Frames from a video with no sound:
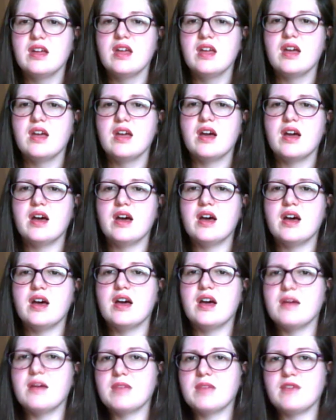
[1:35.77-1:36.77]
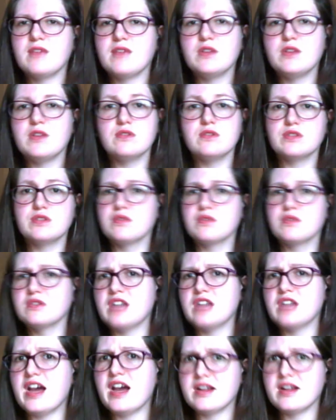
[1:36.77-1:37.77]
If you use Google
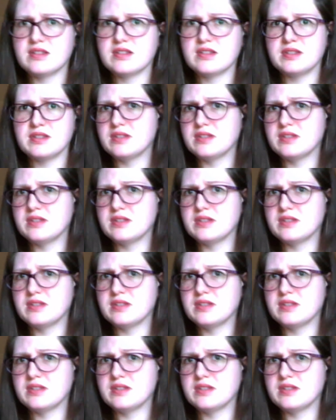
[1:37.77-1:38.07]
Docs,